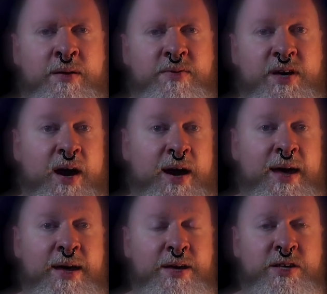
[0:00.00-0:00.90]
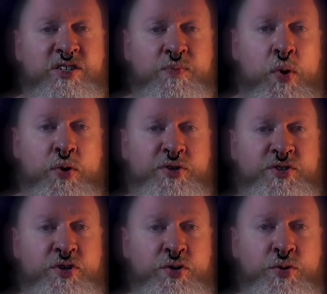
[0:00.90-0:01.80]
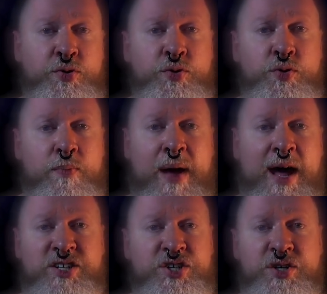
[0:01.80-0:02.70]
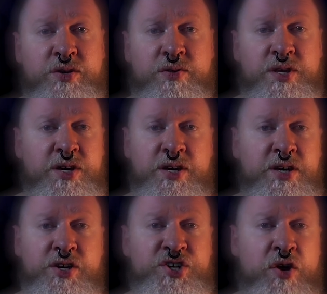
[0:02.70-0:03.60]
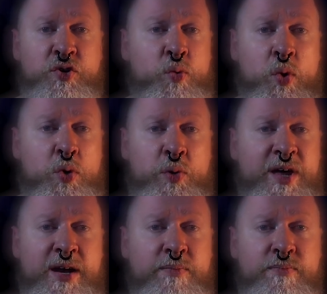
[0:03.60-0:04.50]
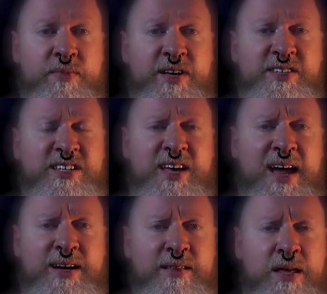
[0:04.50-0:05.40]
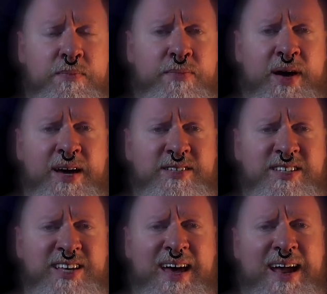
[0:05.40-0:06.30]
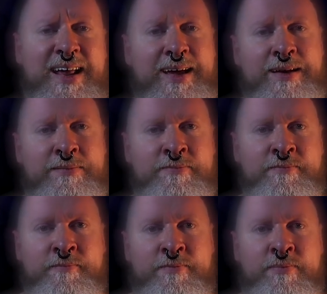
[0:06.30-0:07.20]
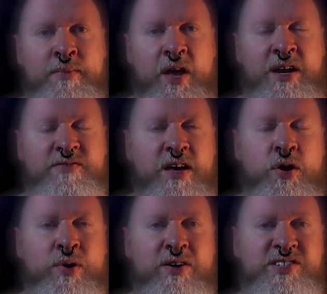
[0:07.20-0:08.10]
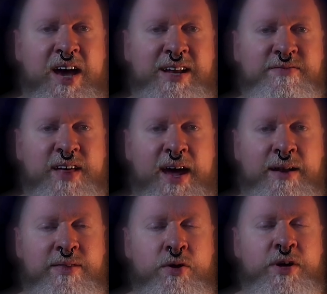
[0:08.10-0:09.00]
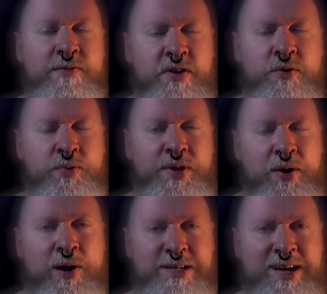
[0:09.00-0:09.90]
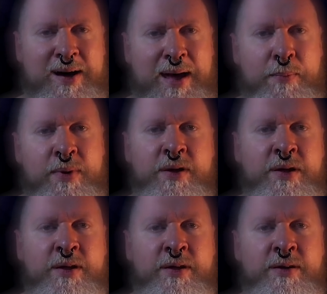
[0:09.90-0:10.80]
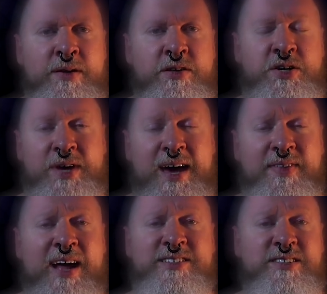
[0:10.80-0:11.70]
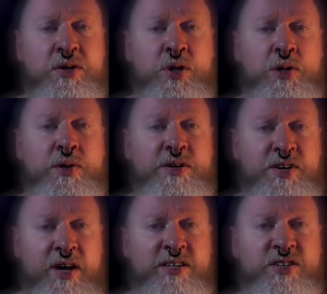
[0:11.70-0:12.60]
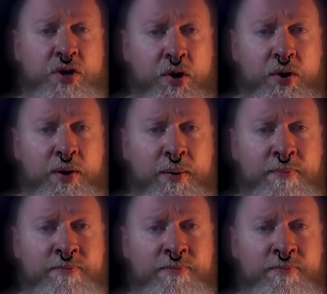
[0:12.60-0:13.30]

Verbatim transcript: The guy is supposed to match the gender role that is assigned to them by society. And if they go outside of that, they're given a really hard time. So, yeah, that still does occur.